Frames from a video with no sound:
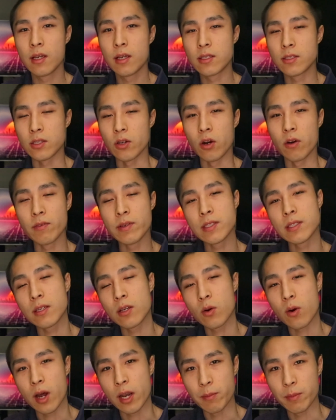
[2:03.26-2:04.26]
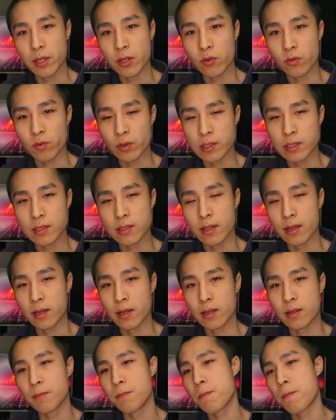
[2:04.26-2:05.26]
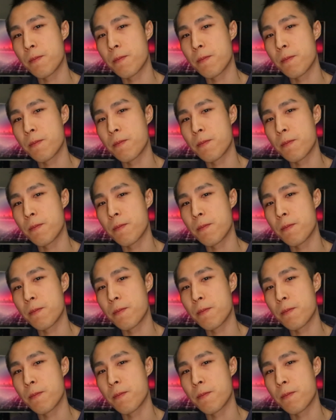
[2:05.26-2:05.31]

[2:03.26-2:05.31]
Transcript: So obviously quite a bit of risk there.